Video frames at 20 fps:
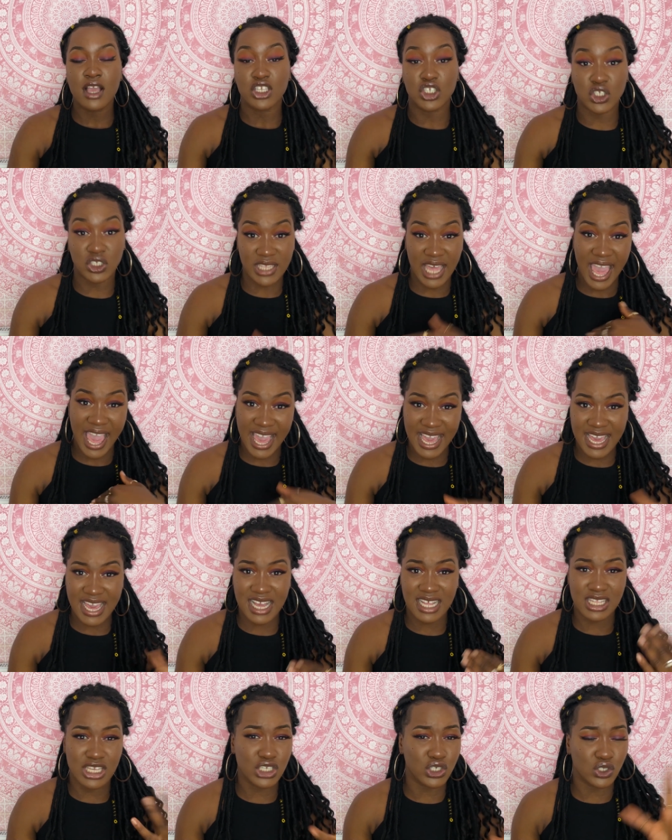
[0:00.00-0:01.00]
Used to hate
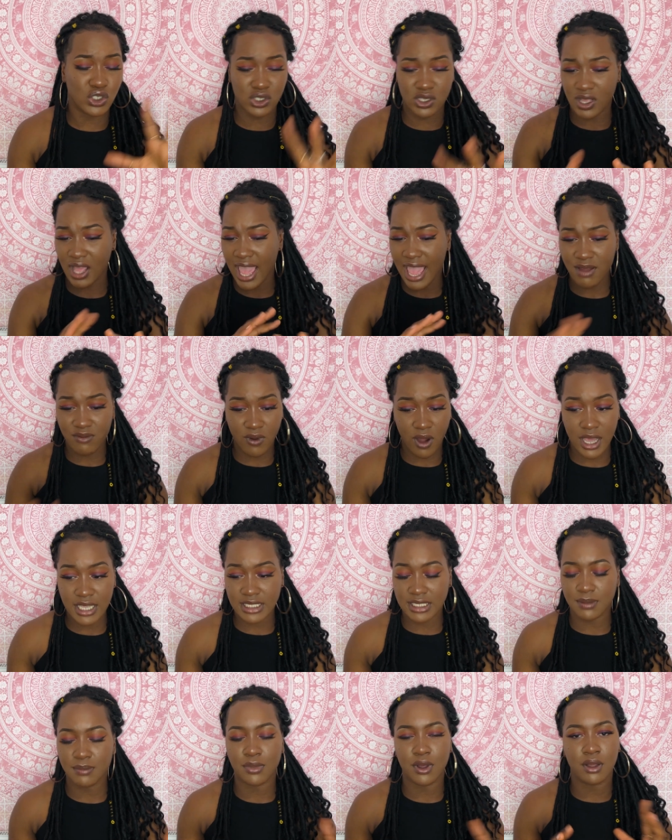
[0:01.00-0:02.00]
English, used to hate
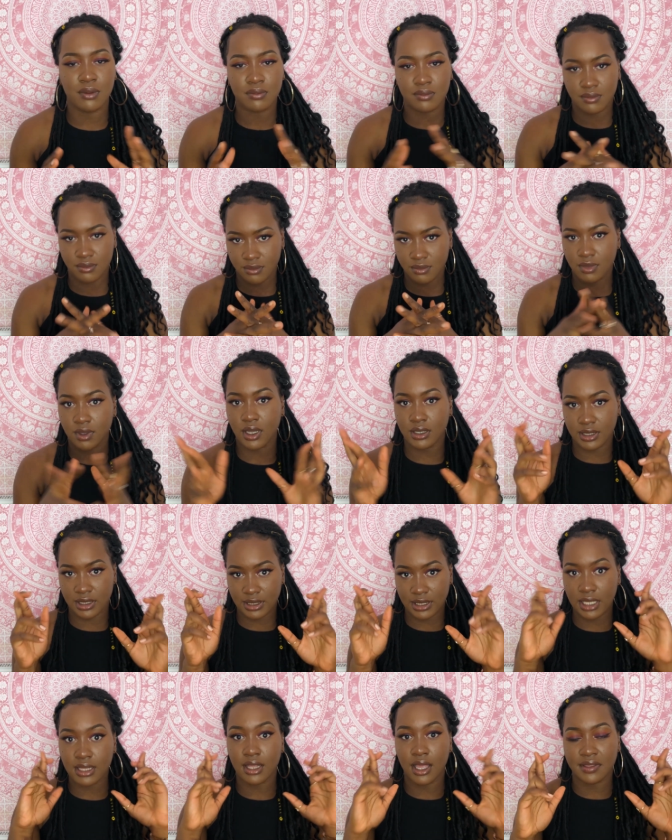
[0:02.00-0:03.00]
writing, but as I
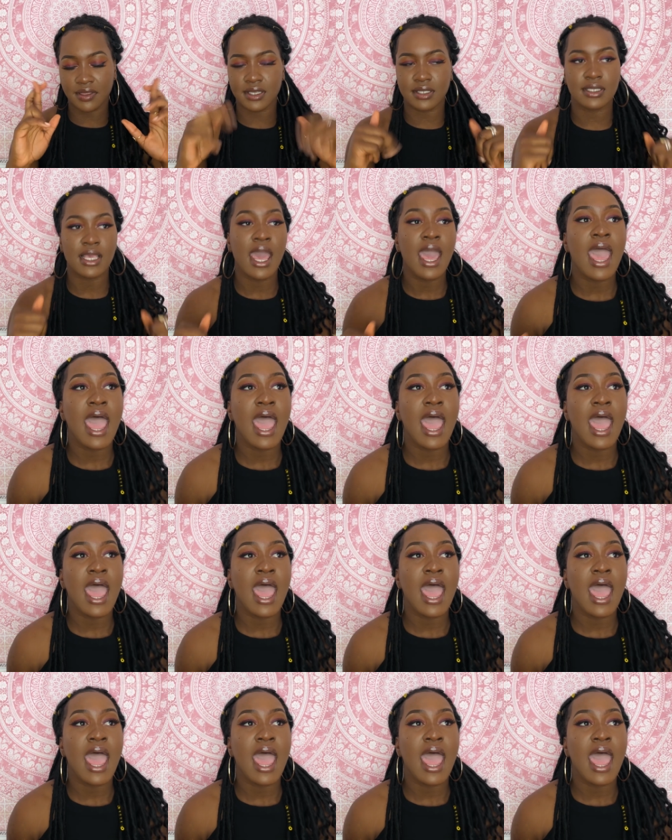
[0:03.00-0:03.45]
said, like this.